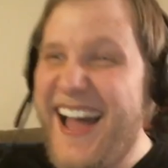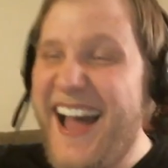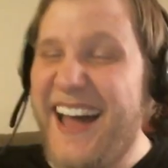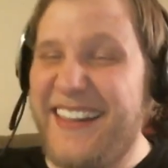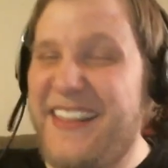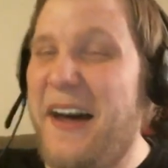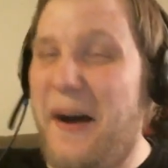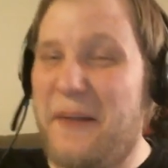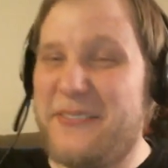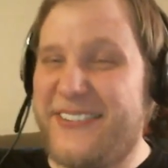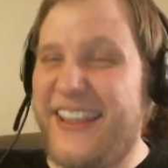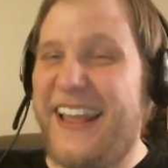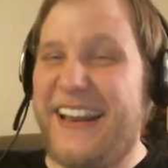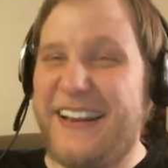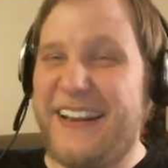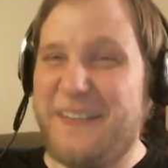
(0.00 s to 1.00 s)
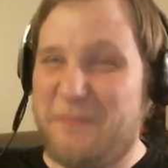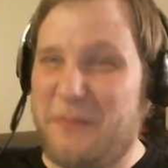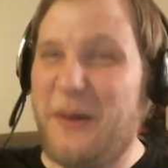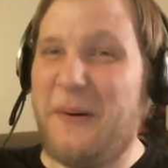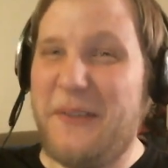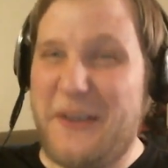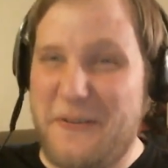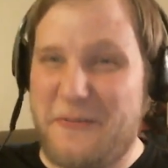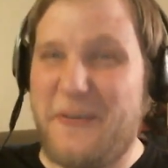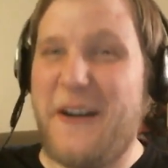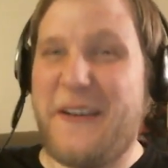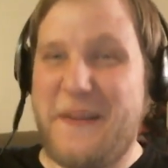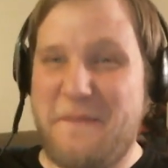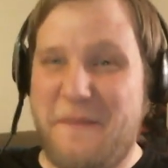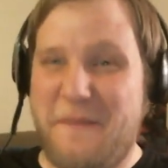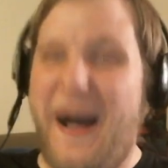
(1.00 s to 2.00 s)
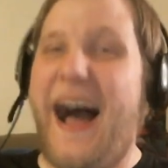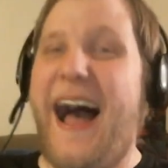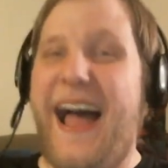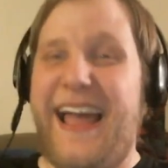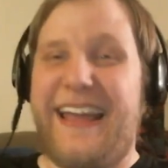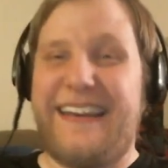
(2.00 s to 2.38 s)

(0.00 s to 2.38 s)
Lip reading: No, I'm saying it's blowing your fucking mind.